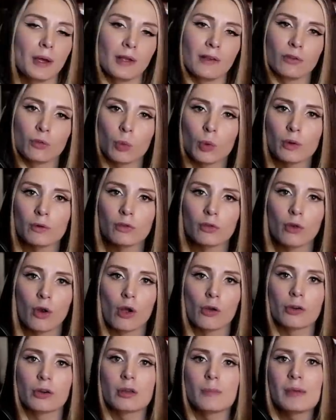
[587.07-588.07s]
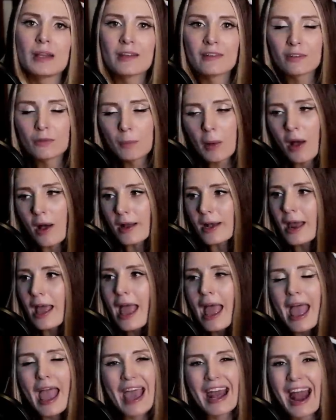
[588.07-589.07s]
his words are already being spun.
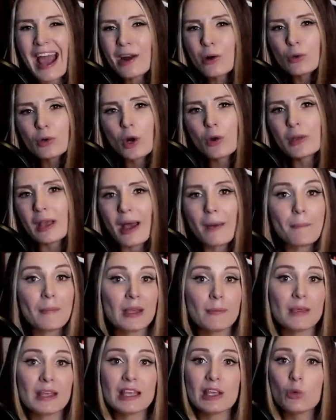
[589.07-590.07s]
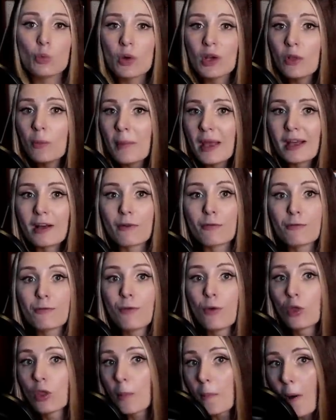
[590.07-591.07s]
And I don't know yet. Maybe he will make a
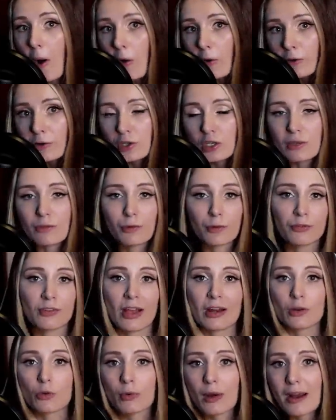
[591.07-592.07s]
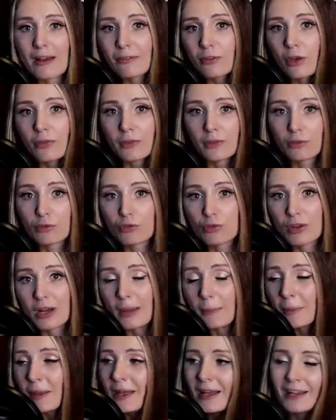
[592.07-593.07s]
full apology for said graves on this
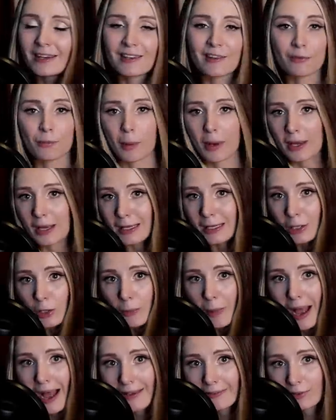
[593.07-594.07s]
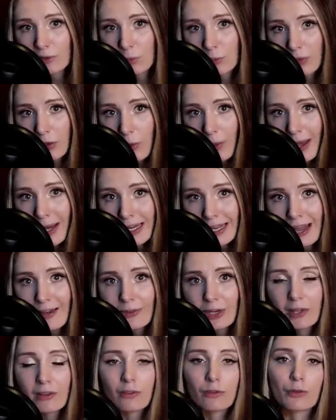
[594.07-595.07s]
trip, despite a year passing without any
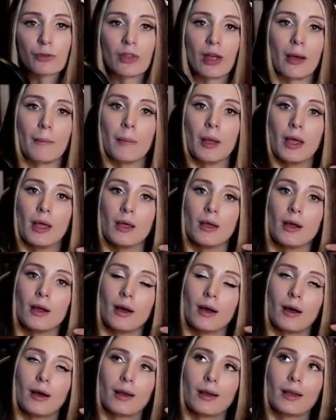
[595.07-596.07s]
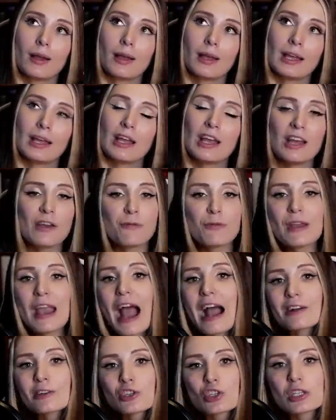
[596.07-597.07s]
evidence for them. If he
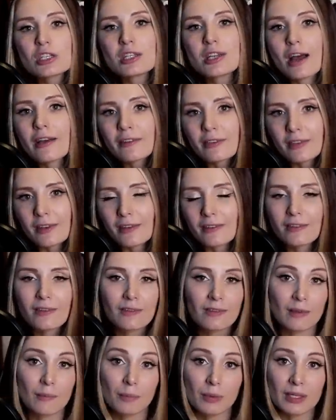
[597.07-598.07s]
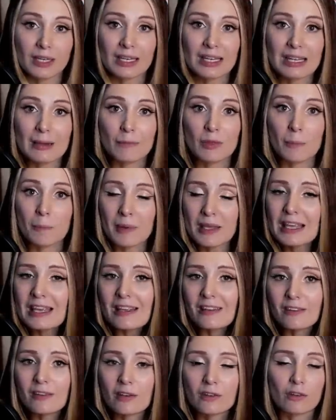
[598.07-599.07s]
actually does this simply to keep the
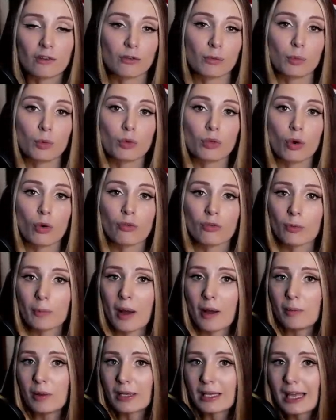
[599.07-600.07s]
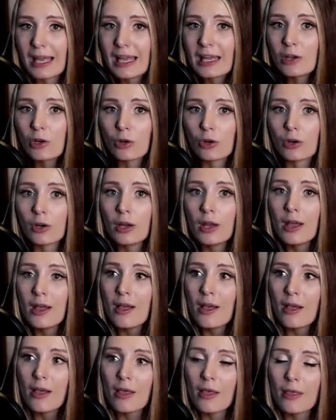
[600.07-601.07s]
peace and to smooth over public anger,
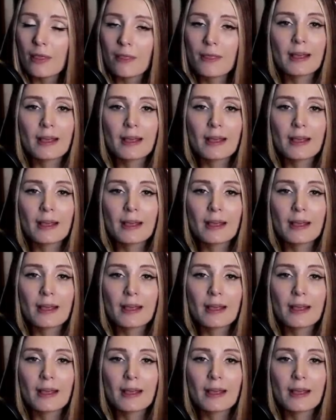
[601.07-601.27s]
the